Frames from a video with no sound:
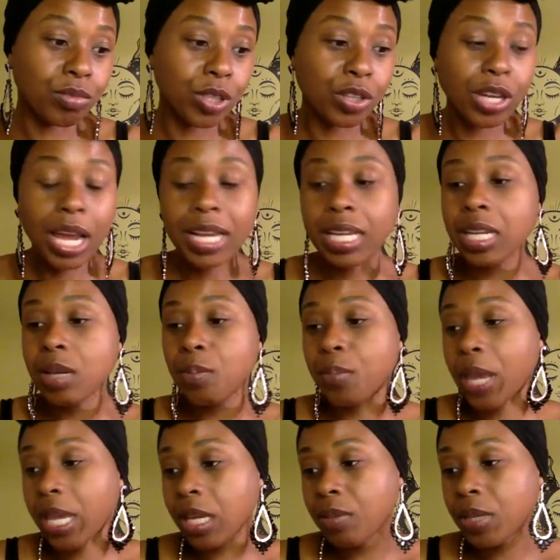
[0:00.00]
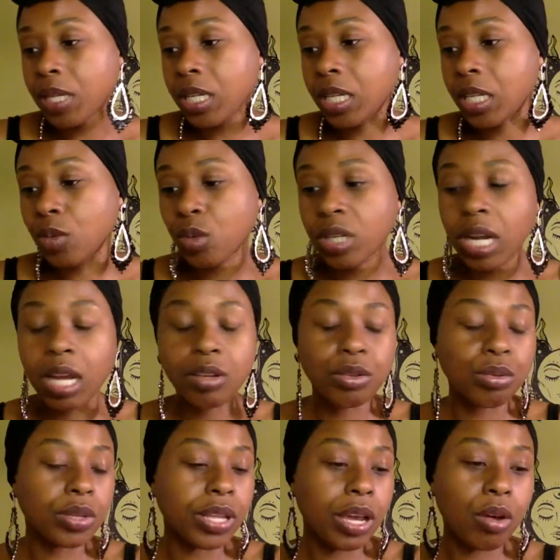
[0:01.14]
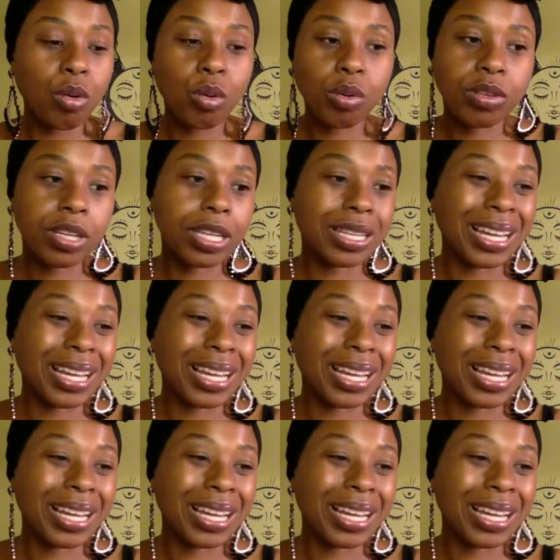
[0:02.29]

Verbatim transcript: You're not getting baby. We're not doing that whole thing.